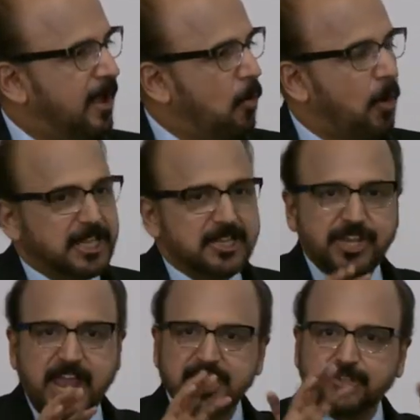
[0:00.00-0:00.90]
What are the
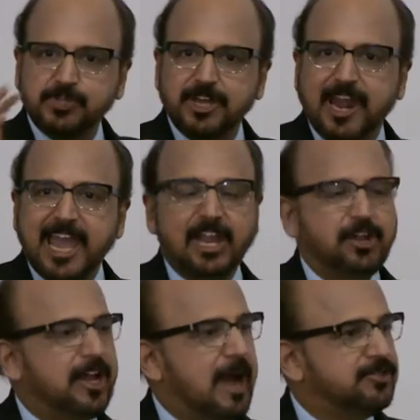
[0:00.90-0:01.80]
changes which are likely
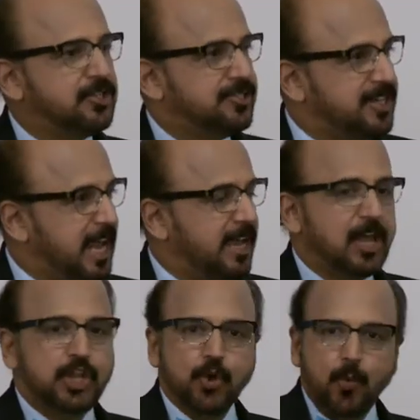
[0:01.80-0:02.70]
to come to see
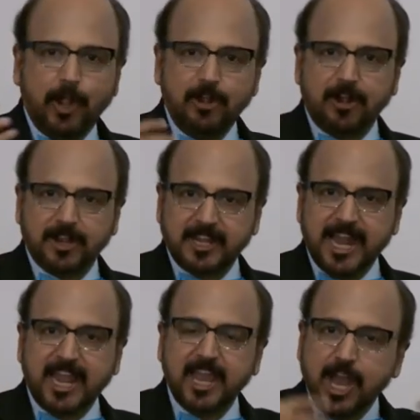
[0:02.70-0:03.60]
the new world order
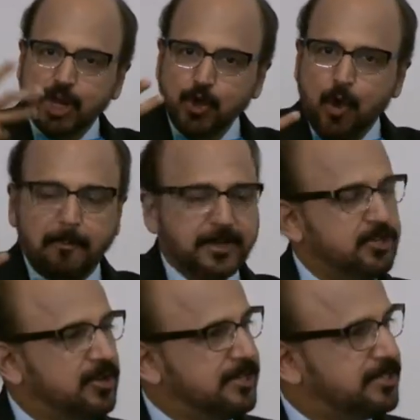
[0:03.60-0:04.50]
creating new
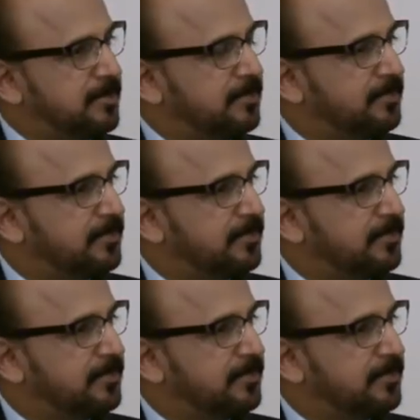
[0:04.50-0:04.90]
opportunities?